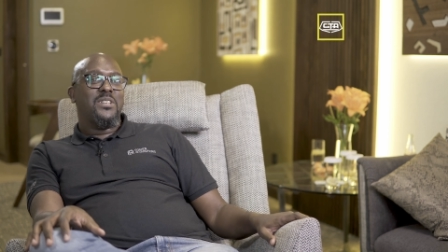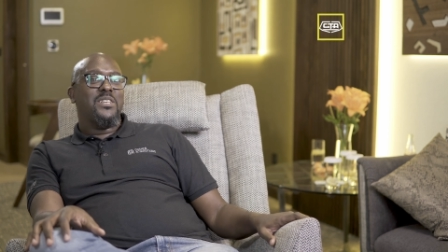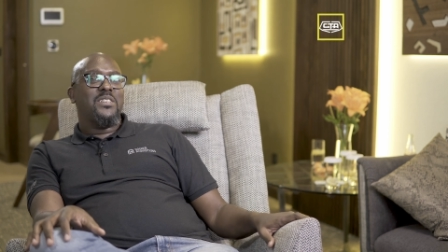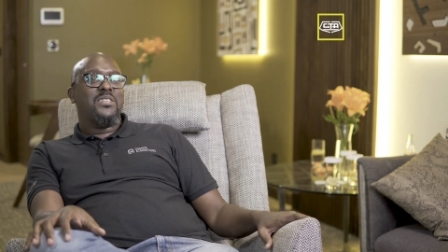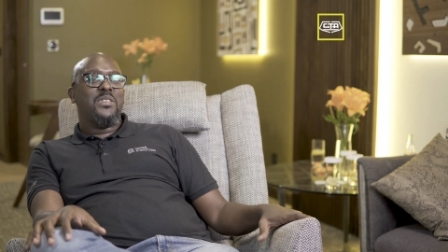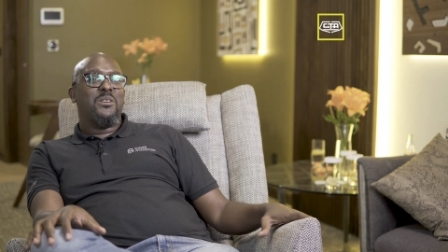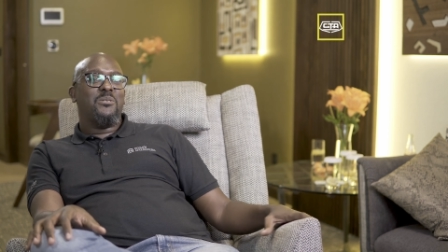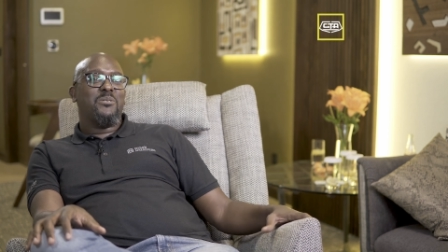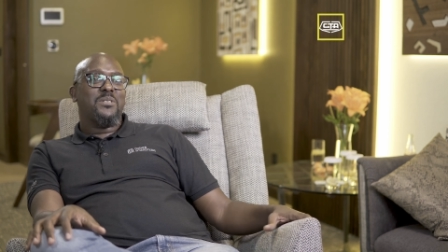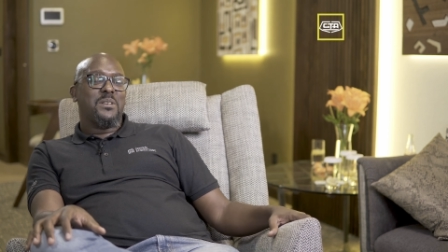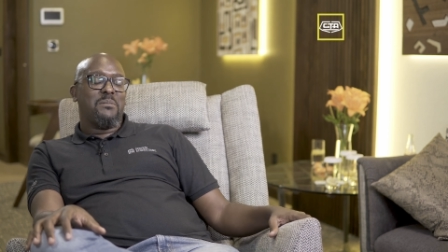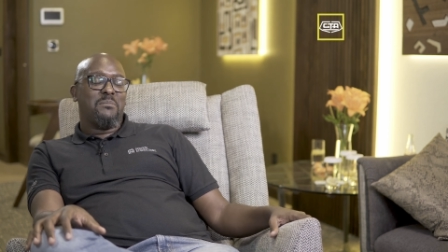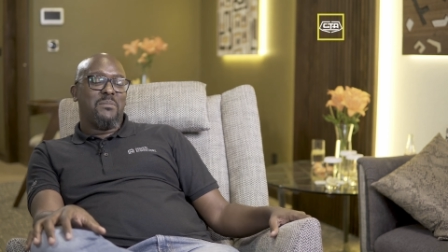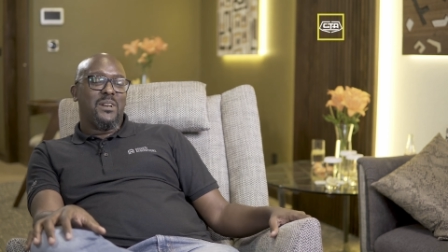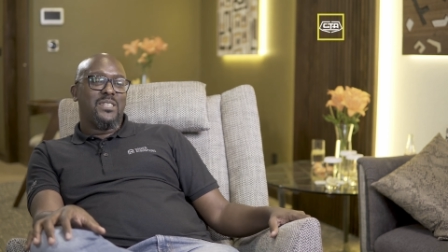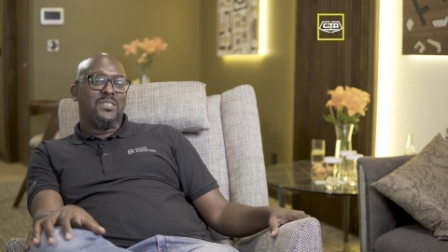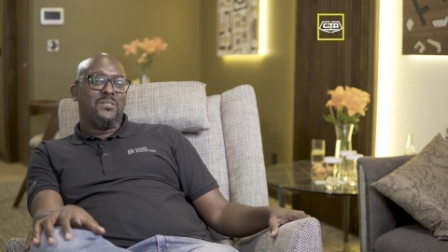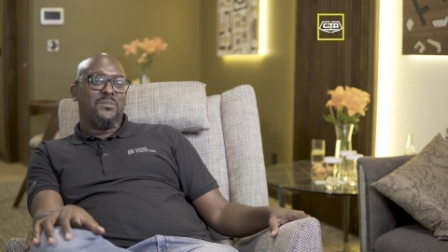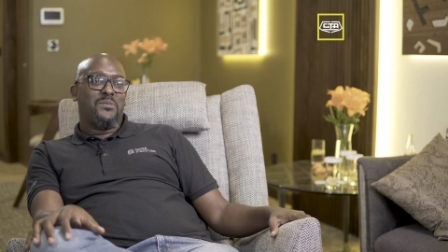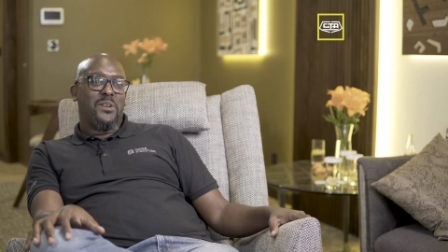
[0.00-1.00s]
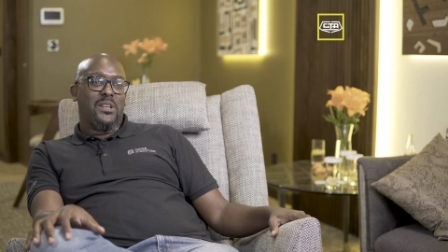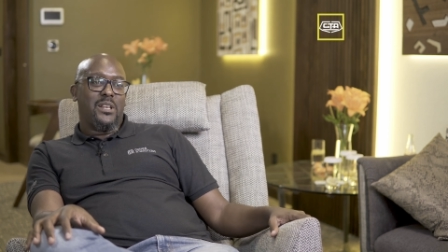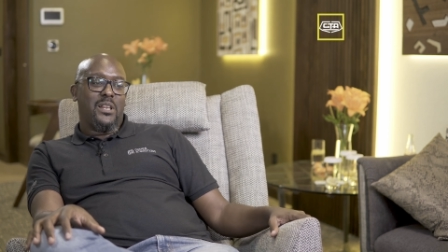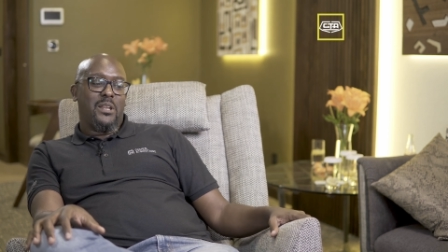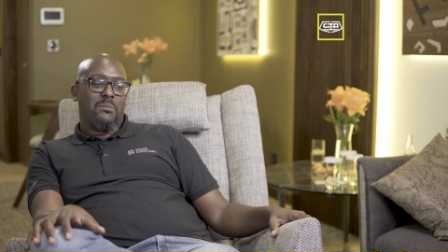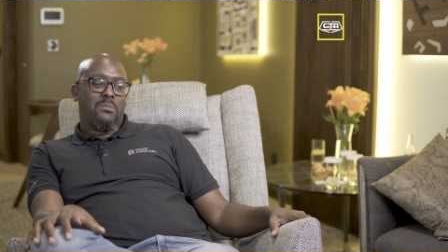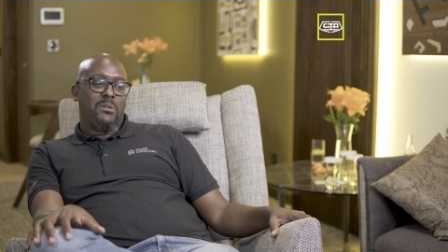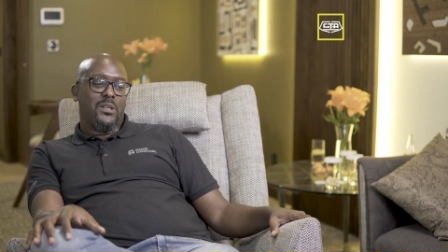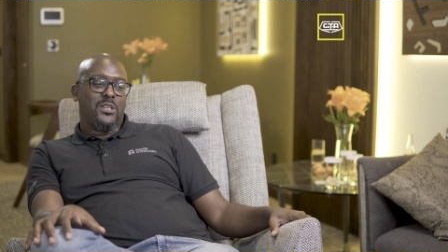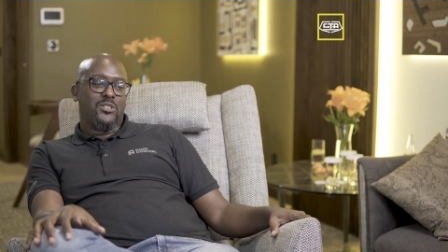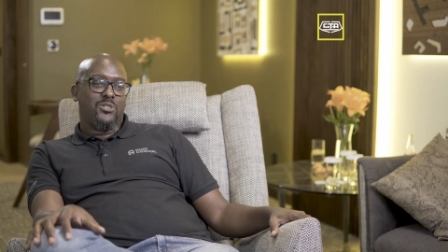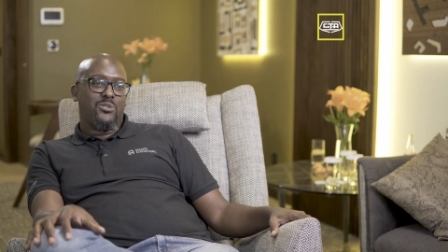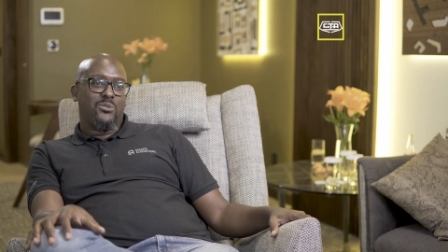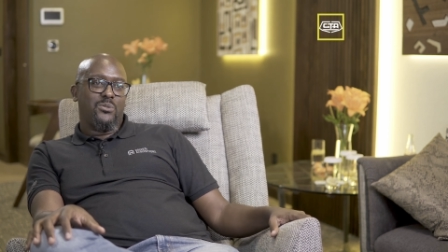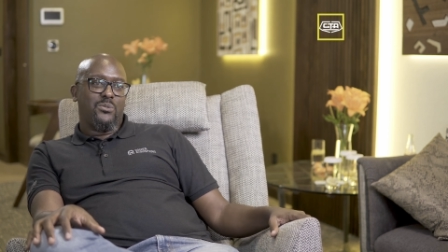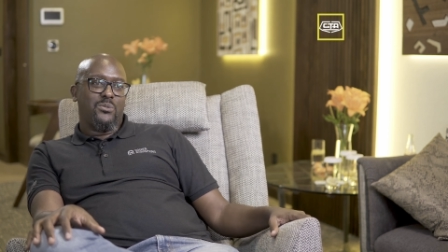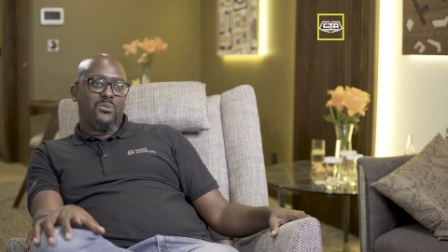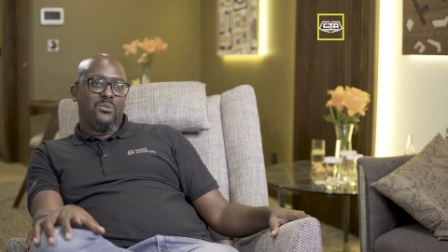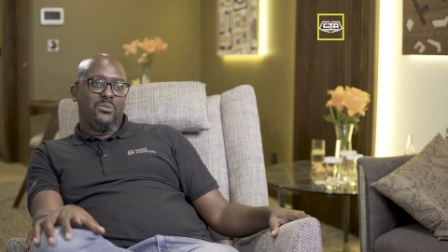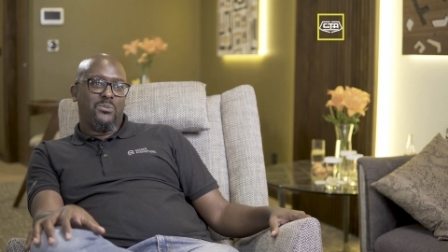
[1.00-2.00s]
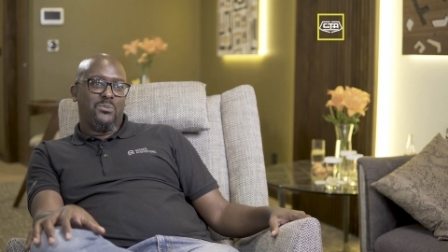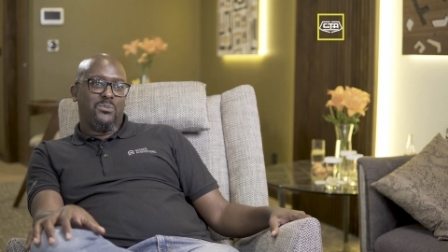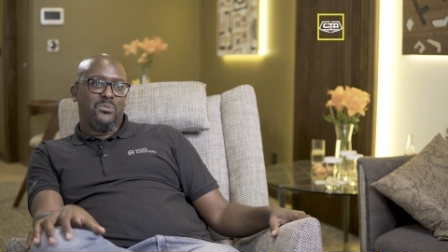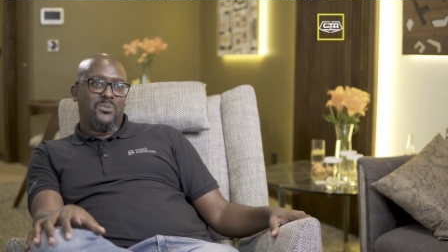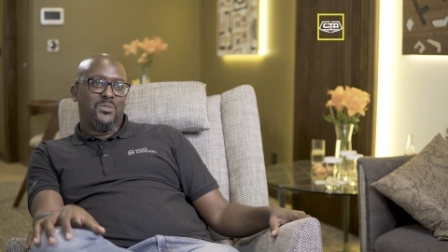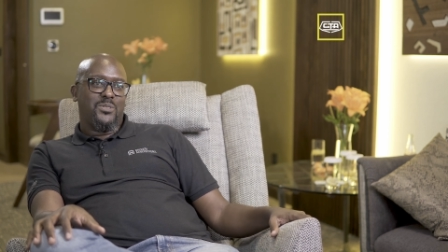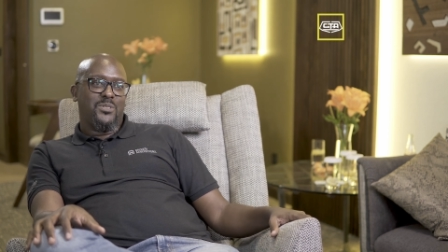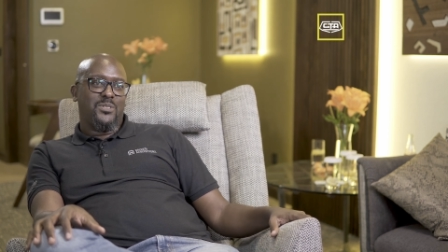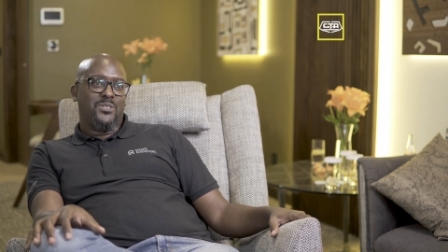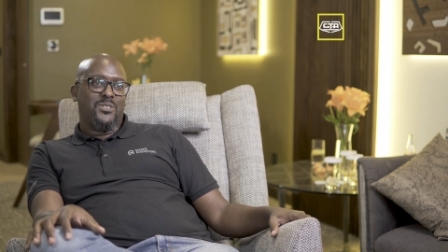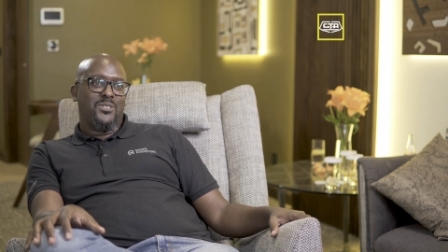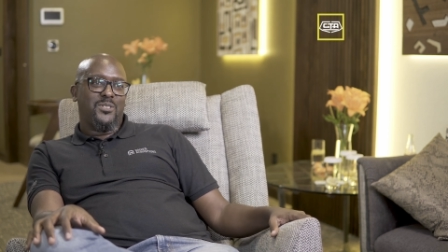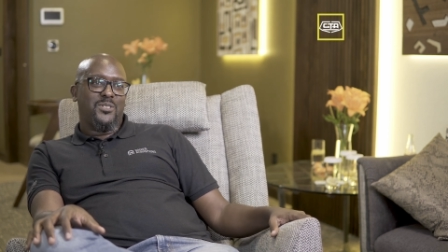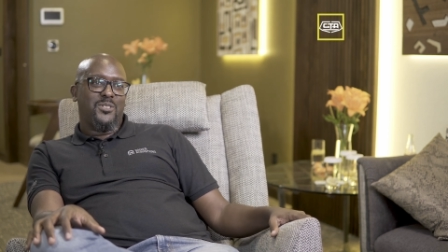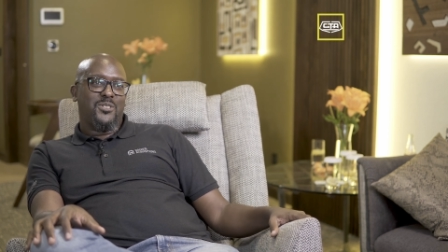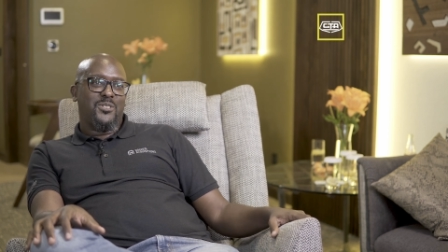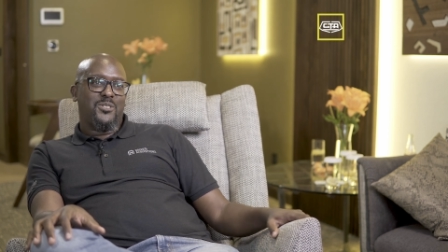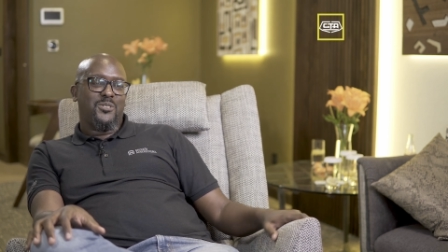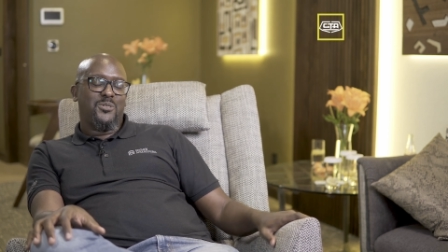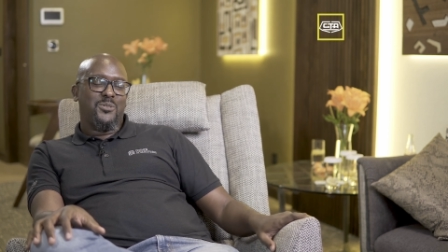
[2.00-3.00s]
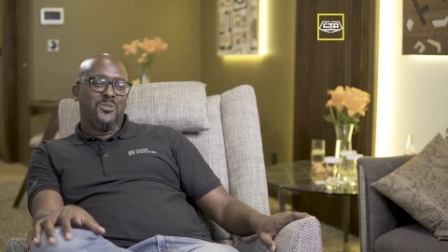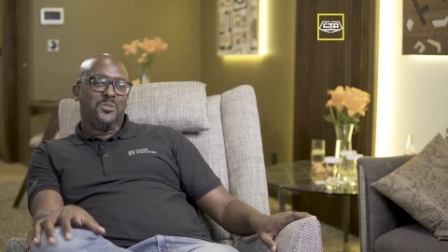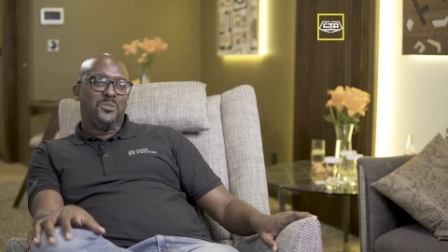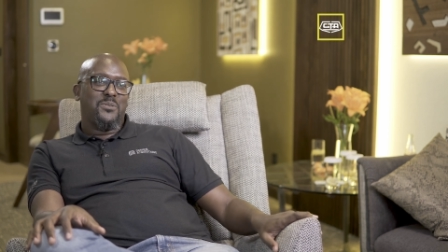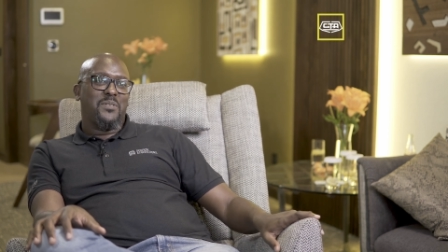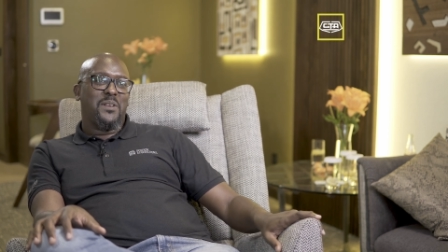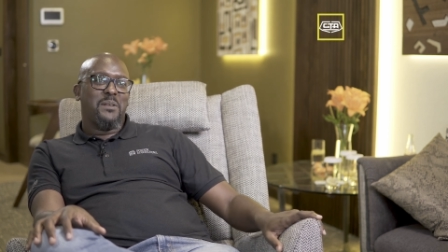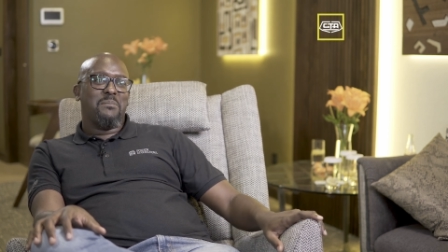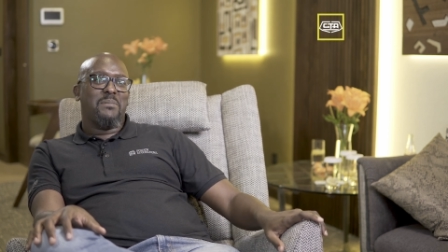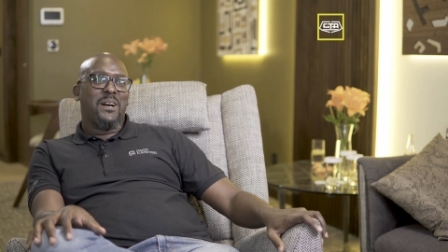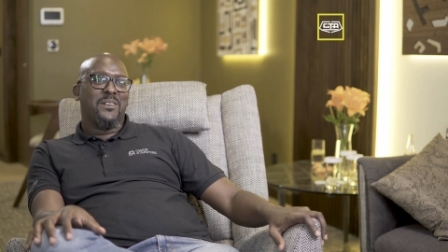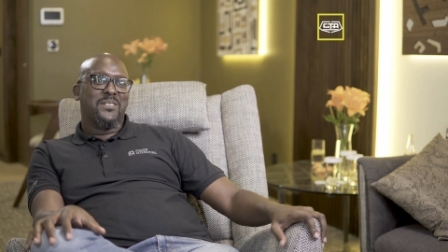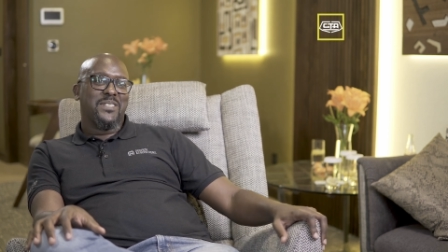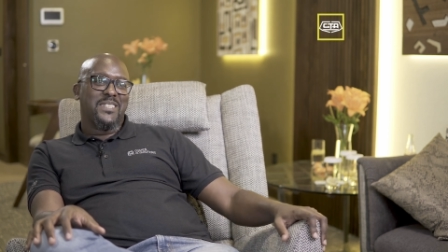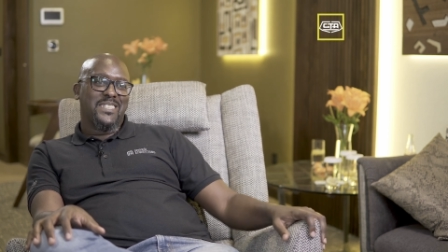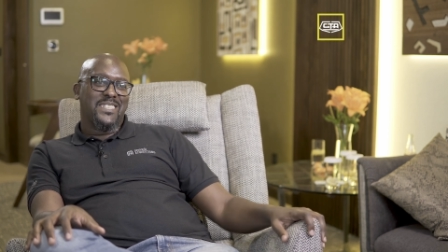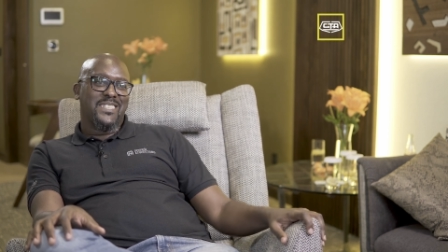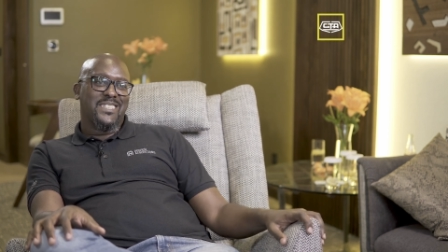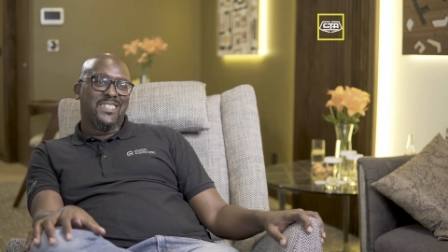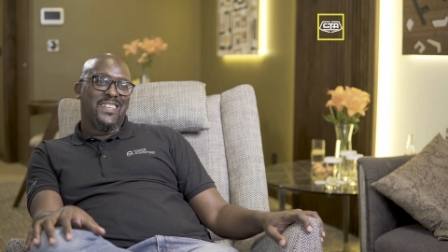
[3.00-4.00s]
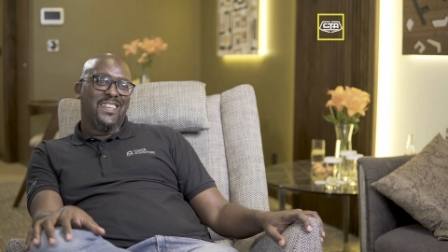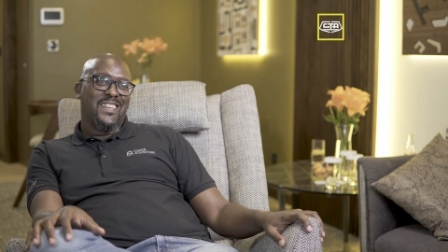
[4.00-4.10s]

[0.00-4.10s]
dc was a much friendlier place to to, to flip houses.